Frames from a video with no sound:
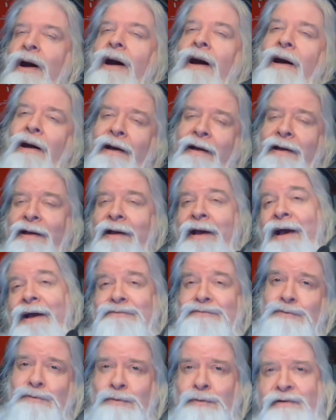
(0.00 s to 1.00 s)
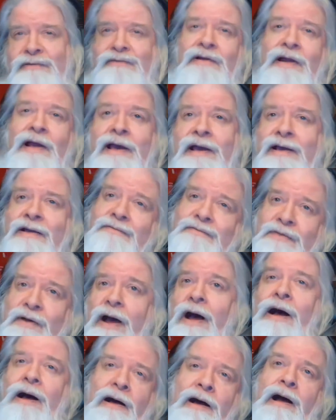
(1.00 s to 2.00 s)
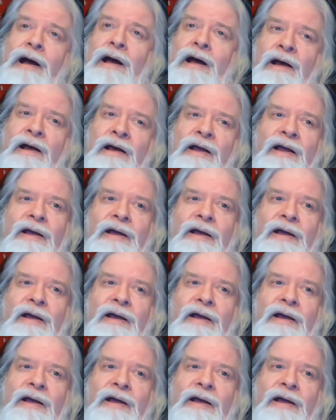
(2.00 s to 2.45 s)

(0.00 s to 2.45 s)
I have three slaves, ah!